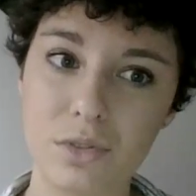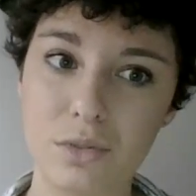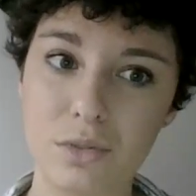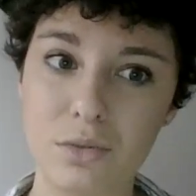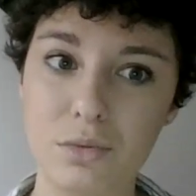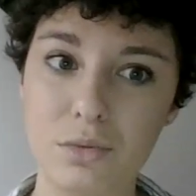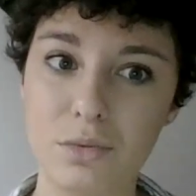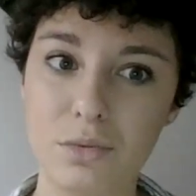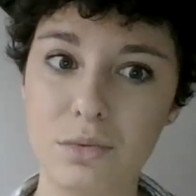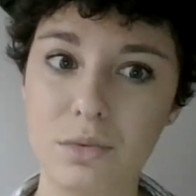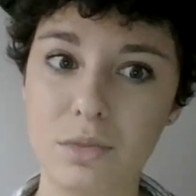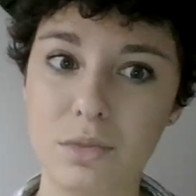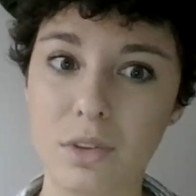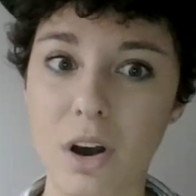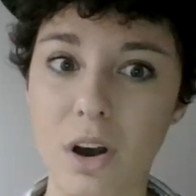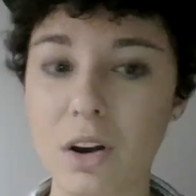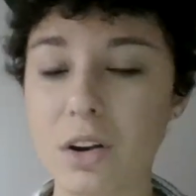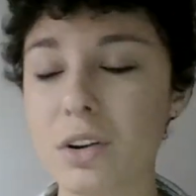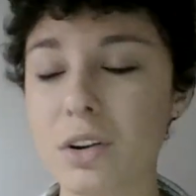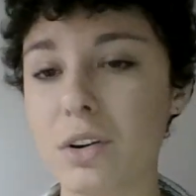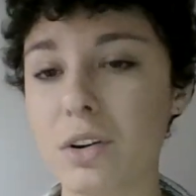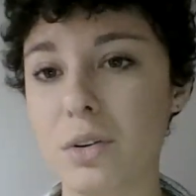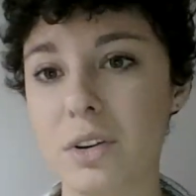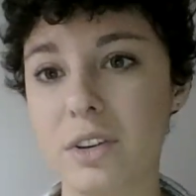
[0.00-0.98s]
to
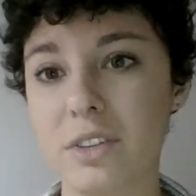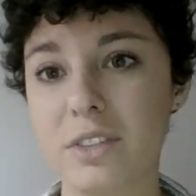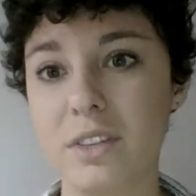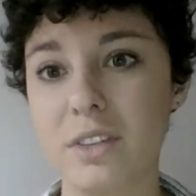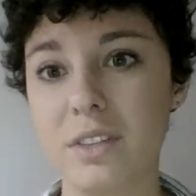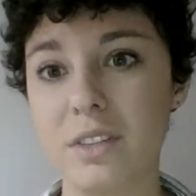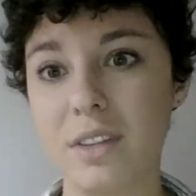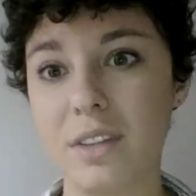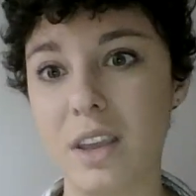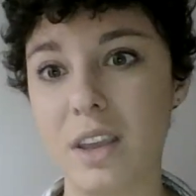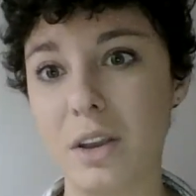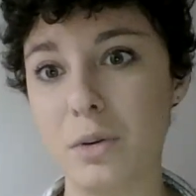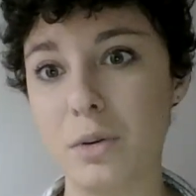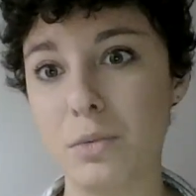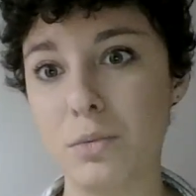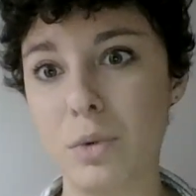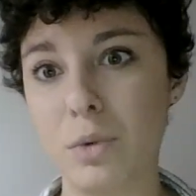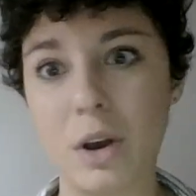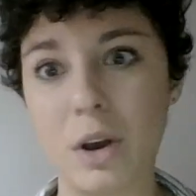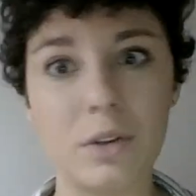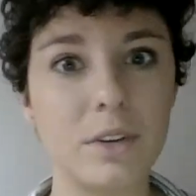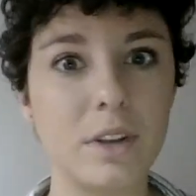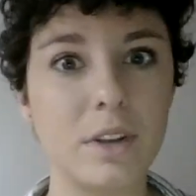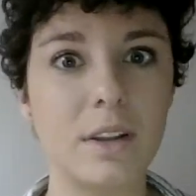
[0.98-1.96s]
longer courses like
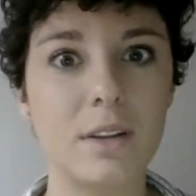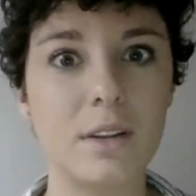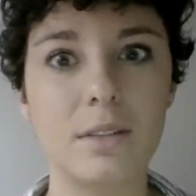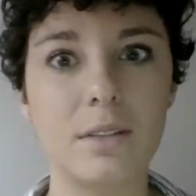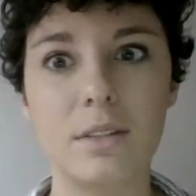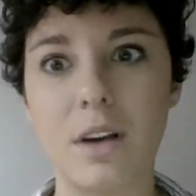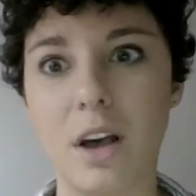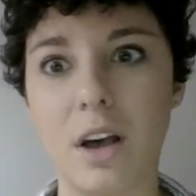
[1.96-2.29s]
welding,